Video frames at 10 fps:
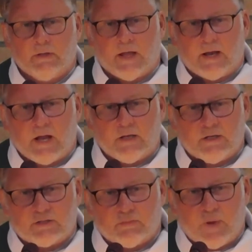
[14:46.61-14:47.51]
That
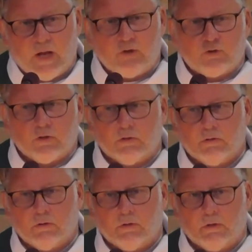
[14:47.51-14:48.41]
anticipation
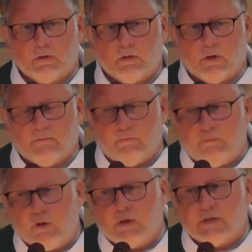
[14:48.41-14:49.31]
of a
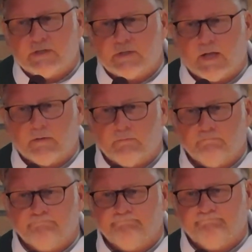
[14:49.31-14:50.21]
fullness that
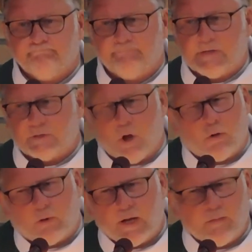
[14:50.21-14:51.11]
is
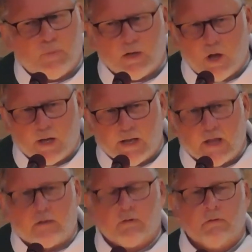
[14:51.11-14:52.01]
already but not
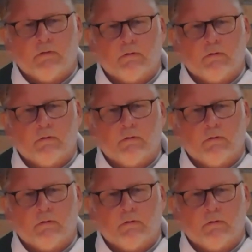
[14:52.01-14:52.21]
yet.